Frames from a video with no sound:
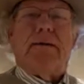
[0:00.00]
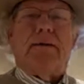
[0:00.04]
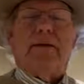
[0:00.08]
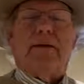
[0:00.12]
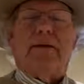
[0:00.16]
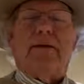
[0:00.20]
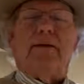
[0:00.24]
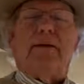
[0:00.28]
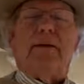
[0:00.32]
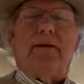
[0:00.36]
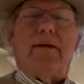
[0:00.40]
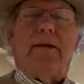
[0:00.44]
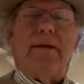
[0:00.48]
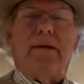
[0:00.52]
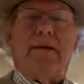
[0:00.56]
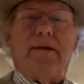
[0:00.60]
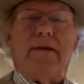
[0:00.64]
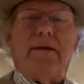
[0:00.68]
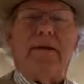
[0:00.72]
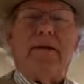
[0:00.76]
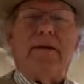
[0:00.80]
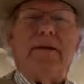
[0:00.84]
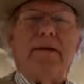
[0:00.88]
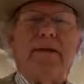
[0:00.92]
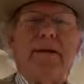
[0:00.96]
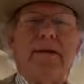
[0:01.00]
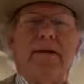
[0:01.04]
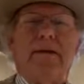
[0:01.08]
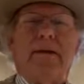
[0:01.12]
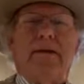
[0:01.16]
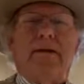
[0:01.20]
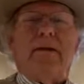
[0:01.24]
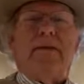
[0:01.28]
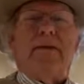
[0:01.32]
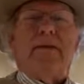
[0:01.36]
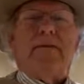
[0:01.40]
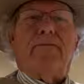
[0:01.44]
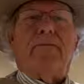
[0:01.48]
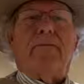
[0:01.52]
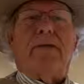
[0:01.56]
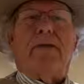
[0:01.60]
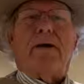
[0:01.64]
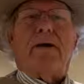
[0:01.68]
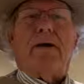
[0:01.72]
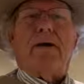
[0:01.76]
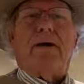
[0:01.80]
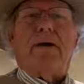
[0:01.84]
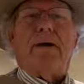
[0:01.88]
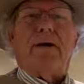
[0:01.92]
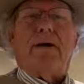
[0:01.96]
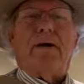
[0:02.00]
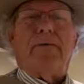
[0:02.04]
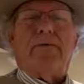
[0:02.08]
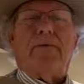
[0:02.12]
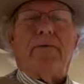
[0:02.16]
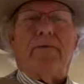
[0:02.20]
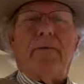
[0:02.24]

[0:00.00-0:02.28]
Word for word: uh, and for God,